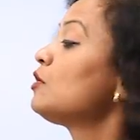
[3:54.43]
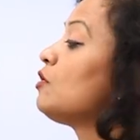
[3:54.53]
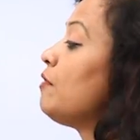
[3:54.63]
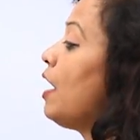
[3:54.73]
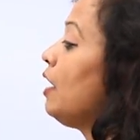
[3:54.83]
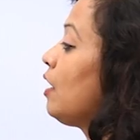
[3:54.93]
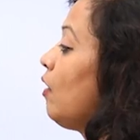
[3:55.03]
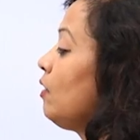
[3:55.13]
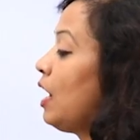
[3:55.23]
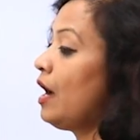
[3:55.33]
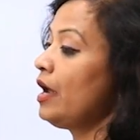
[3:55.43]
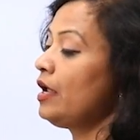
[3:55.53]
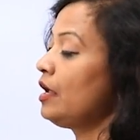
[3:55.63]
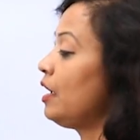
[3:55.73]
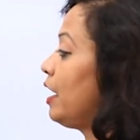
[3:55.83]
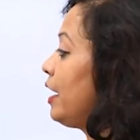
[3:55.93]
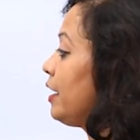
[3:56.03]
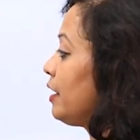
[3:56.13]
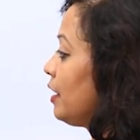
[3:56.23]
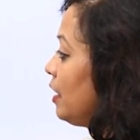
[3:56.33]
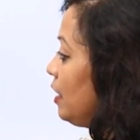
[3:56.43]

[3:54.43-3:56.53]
to find out IL.